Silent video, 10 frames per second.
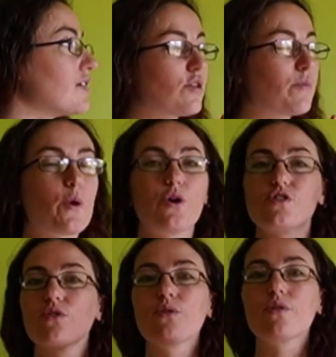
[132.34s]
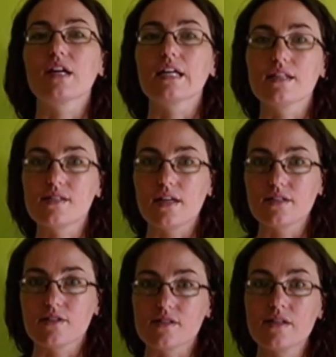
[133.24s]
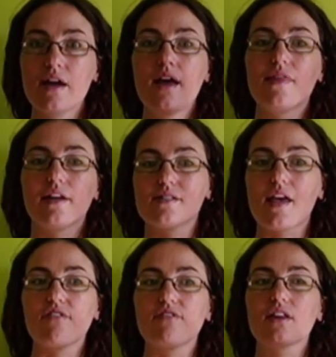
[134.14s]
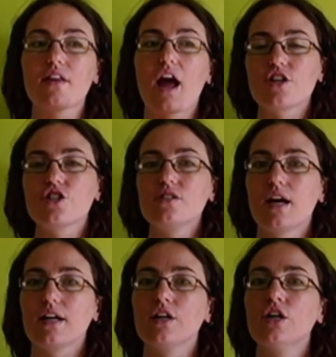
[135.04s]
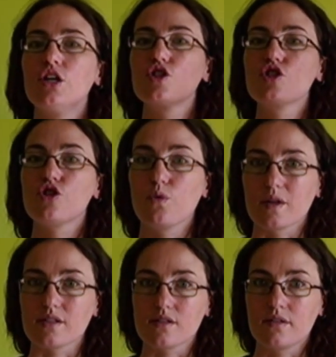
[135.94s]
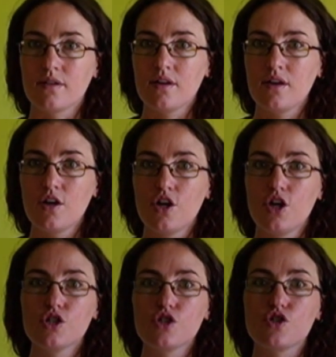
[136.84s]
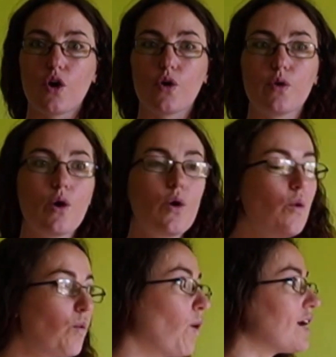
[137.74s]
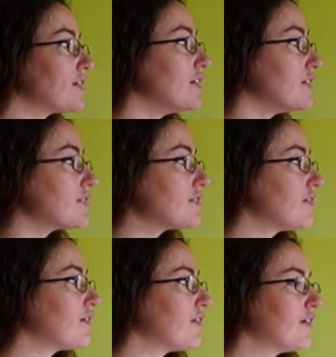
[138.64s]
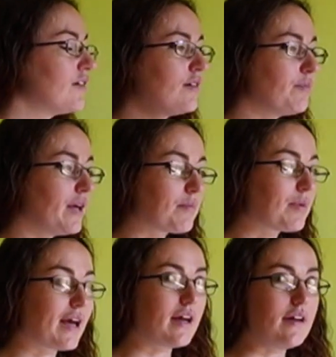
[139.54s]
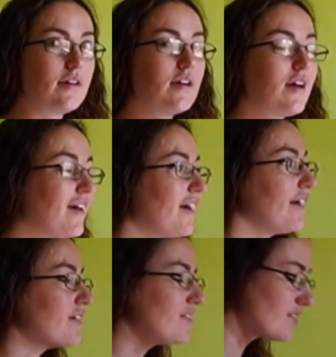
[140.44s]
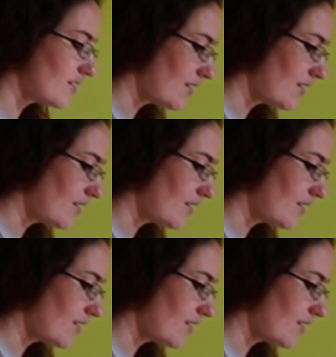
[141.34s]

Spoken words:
is the person or thing in the sentence that is having the action done to it. So what is being played? It is